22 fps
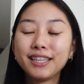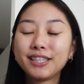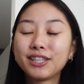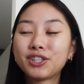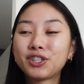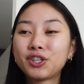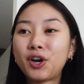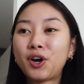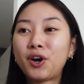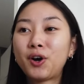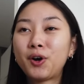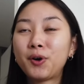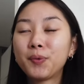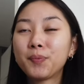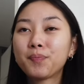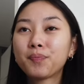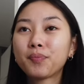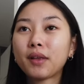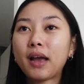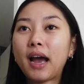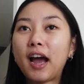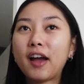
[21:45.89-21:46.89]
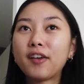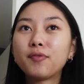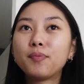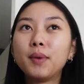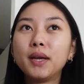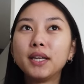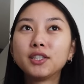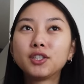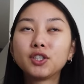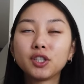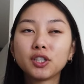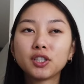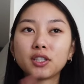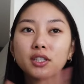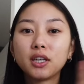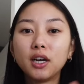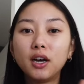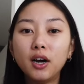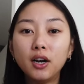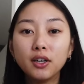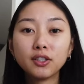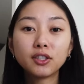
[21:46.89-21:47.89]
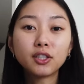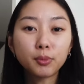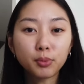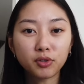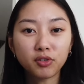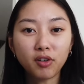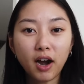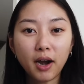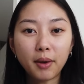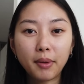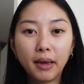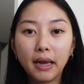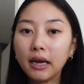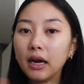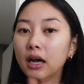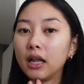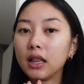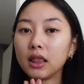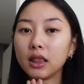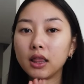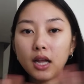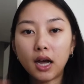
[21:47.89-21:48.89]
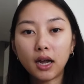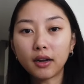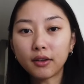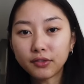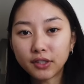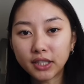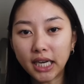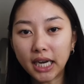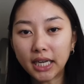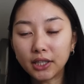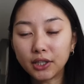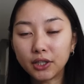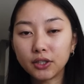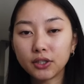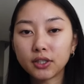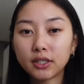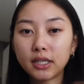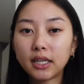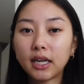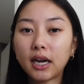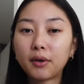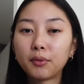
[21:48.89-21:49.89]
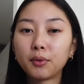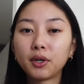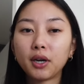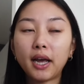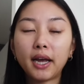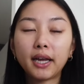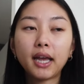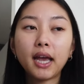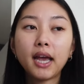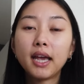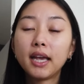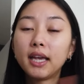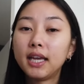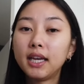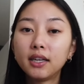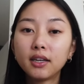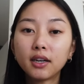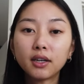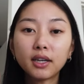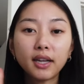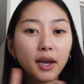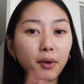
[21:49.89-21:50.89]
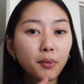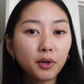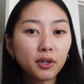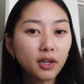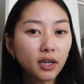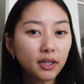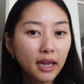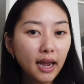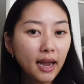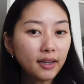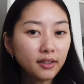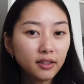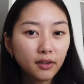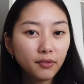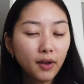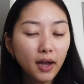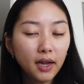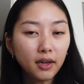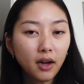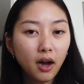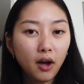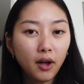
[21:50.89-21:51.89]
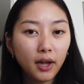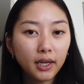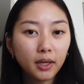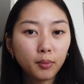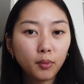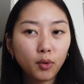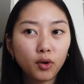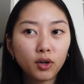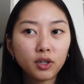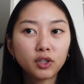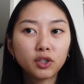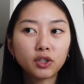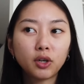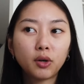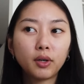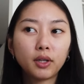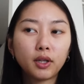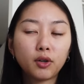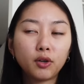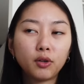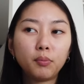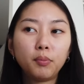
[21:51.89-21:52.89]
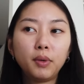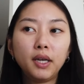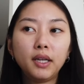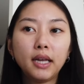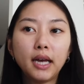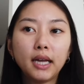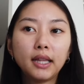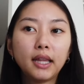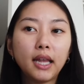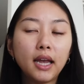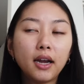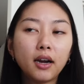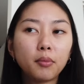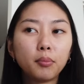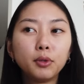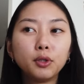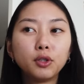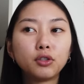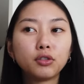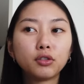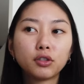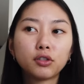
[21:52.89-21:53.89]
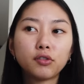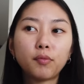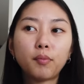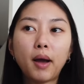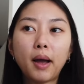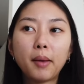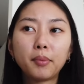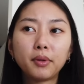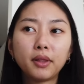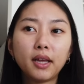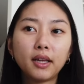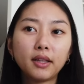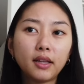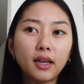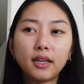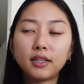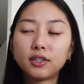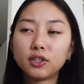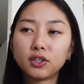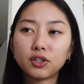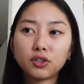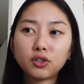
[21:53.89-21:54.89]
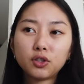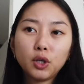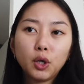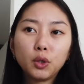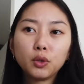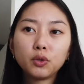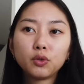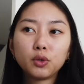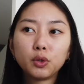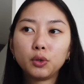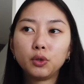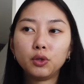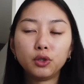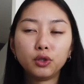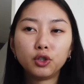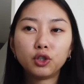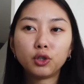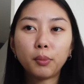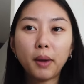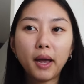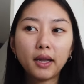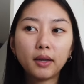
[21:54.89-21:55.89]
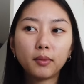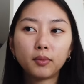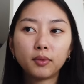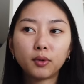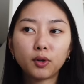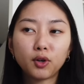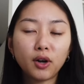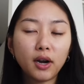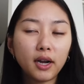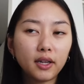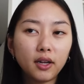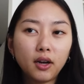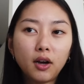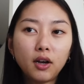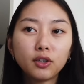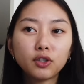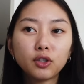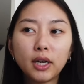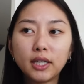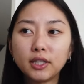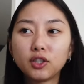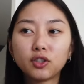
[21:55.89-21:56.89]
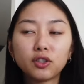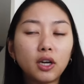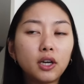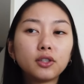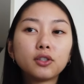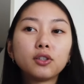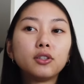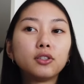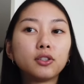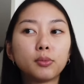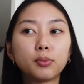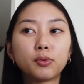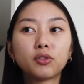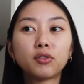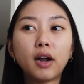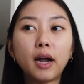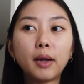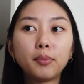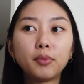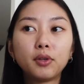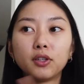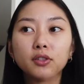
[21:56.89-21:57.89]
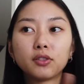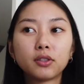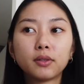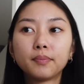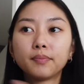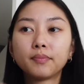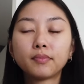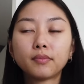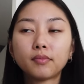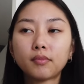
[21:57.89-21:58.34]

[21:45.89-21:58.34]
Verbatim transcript: So I've been just unsubscribing a lot of channels that I were like, either they were not active at all anymore, so it could be that they are mutuals of mine, but that they just don't do YouTube anymore at all, so I just also unsubscribed because